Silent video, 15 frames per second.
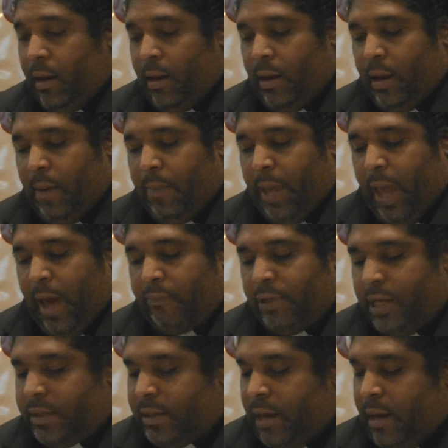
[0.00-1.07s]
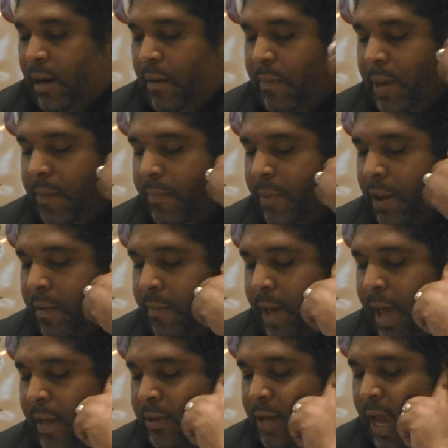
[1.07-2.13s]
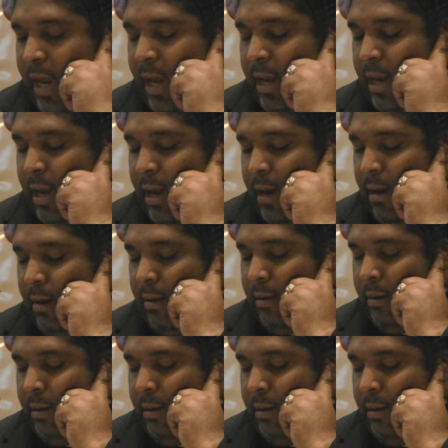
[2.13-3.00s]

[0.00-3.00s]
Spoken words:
Let me have just a little bit, Brother Mike, so I can hear.